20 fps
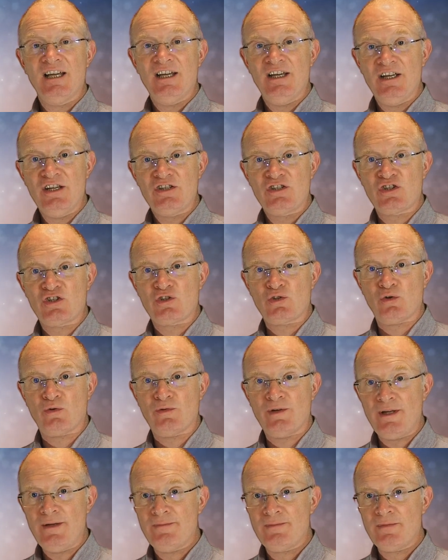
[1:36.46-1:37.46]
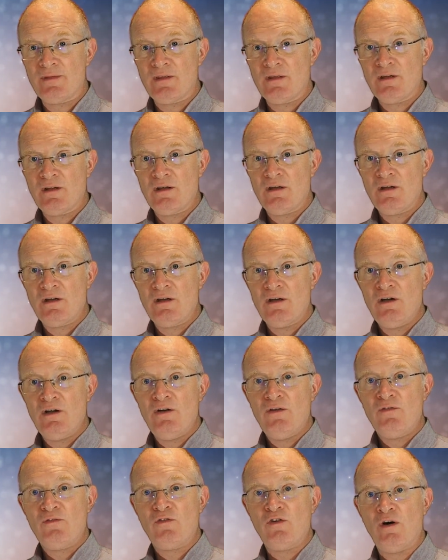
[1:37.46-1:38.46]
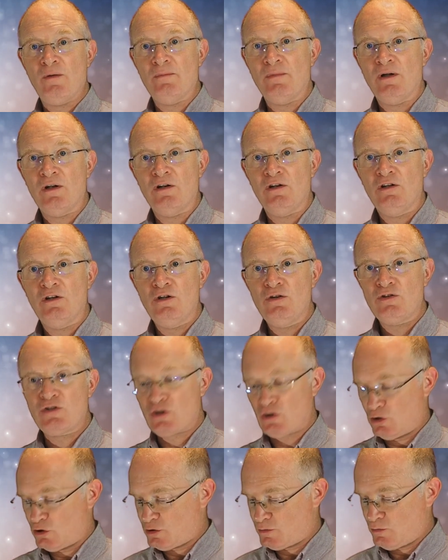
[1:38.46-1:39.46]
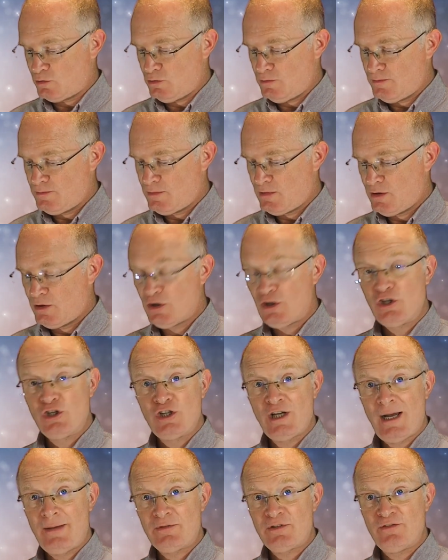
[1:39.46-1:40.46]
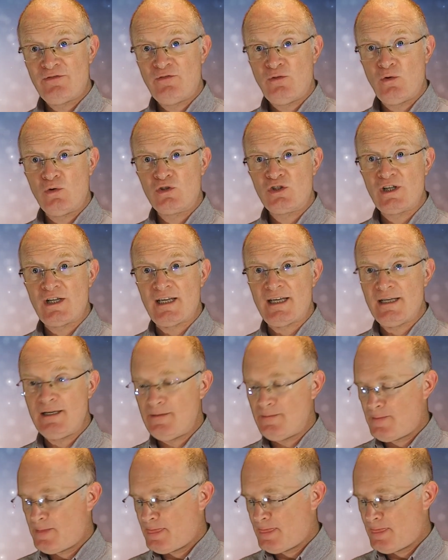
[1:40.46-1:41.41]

Here's the story from Luke's Gospel, chapter 14,